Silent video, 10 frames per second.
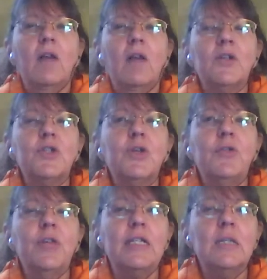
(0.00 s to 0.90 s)
There's two
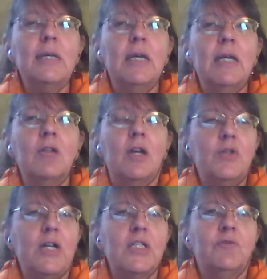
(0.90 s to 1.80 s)
things. Let me
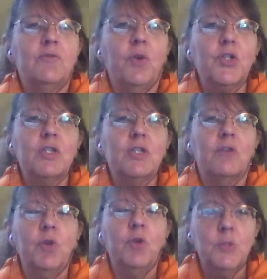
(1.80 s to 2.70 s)
address first
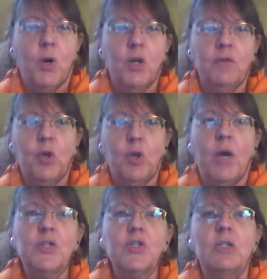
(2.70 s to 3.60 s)
the first part of your
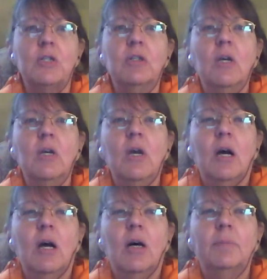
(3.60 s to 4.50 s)
question.
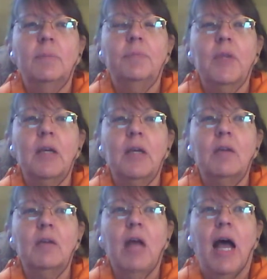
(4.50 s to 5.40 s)

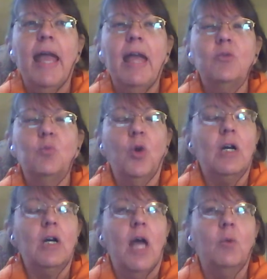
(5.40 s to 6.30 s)
I
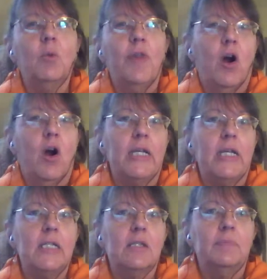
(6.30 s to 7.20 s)
work a lot with
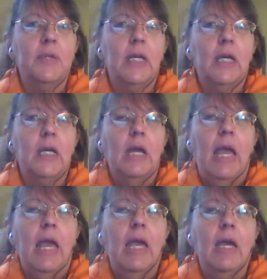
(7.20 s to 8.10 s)
artists.
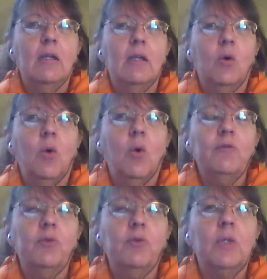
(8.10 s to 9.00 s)
And
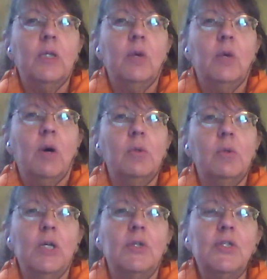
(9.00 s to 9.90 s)
quite frequently what we'll
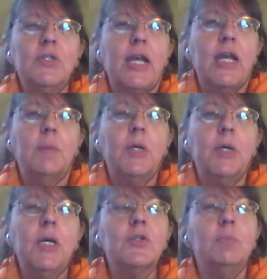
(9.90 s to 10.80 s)
do is set up a
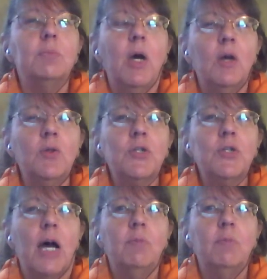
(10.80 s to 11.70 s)
custom post
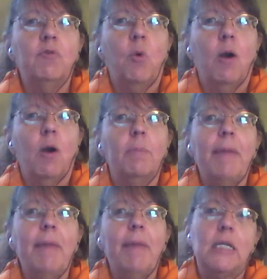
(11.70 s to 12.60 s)
type for
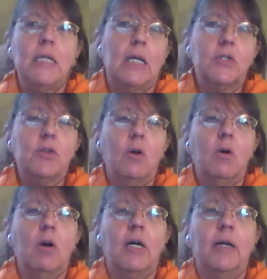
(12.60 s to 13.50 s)
paintings
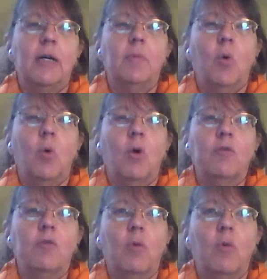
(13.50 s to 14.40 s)

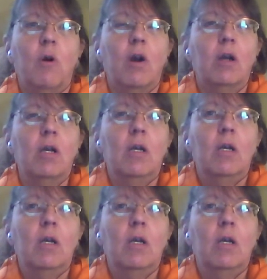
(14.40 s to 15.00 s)
or for,